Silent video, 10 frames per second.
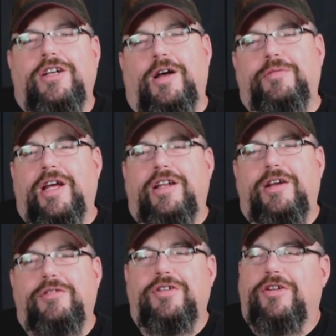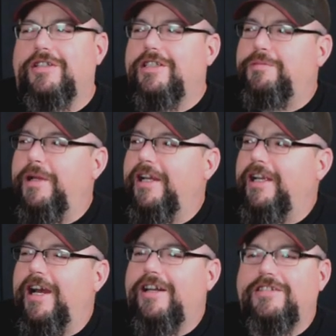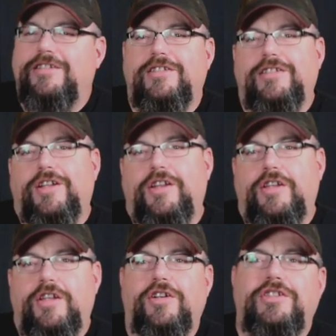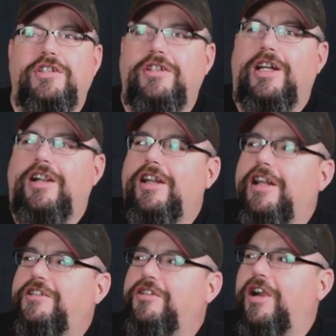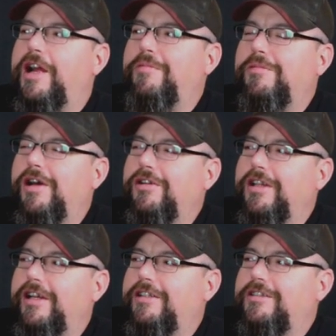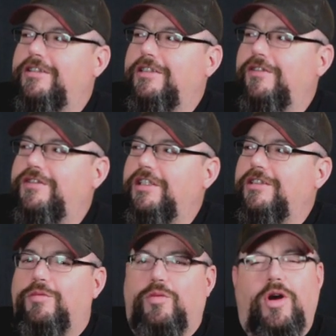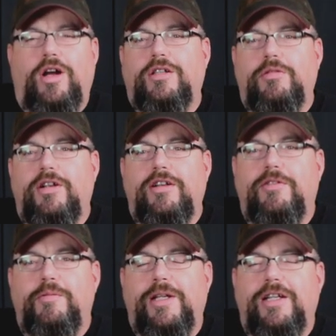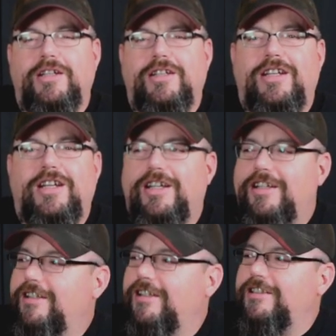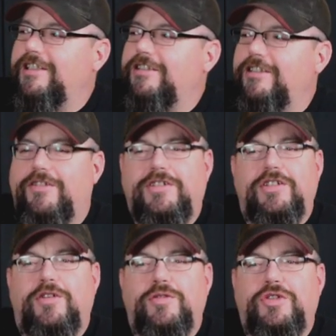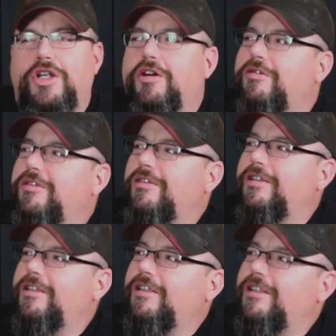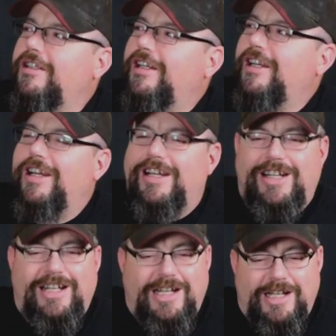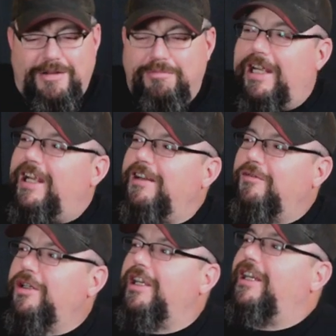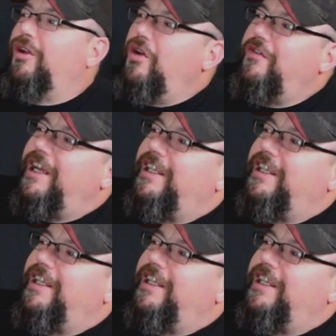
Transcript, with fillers: I'm Ken here with Northeast Beer Guys. Those of you that are on Instagram know that Jeff just walked away from me. Like, just left the whole show. Fuck you! Megan, will you get over here,